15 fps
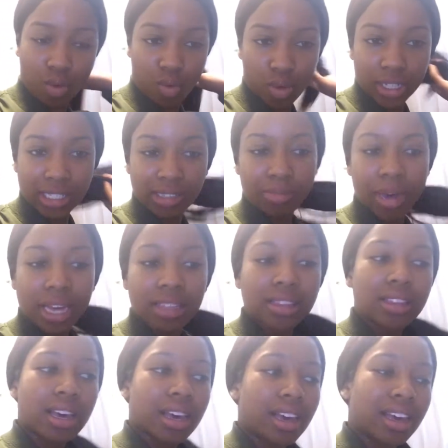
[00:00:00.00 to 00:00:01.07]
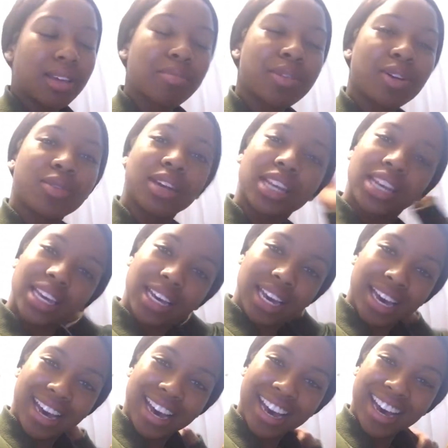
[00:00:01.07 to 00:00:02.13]
One is my link,
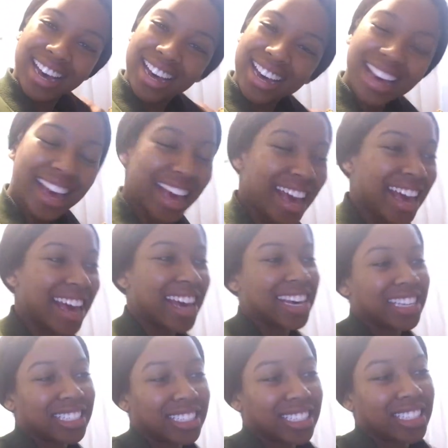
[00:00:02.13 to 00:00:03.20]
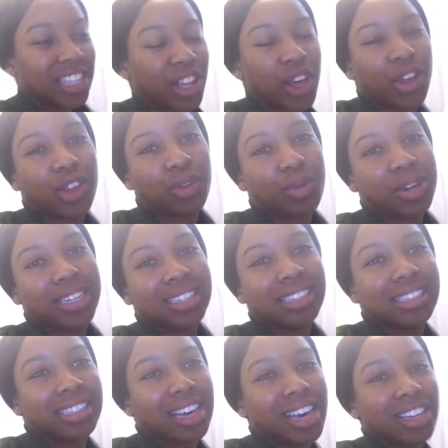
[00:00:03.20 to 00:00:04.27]
Monica, and the other one
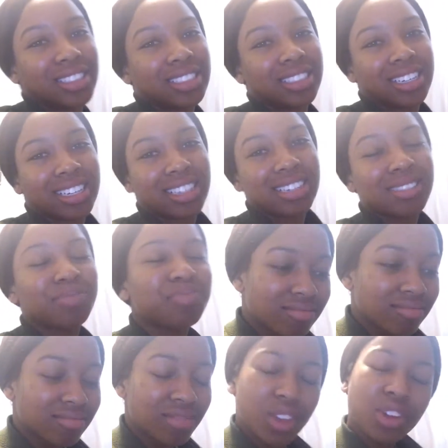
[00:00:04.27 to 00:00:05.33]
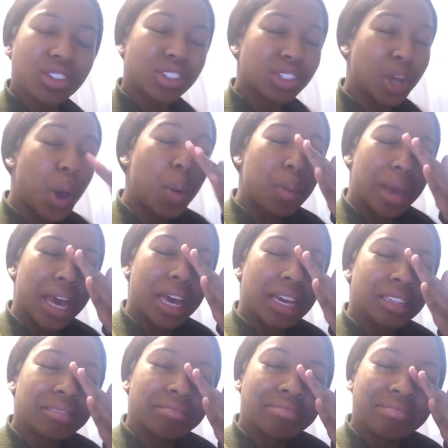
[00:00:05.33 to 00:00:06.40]
is Asia. They're so big.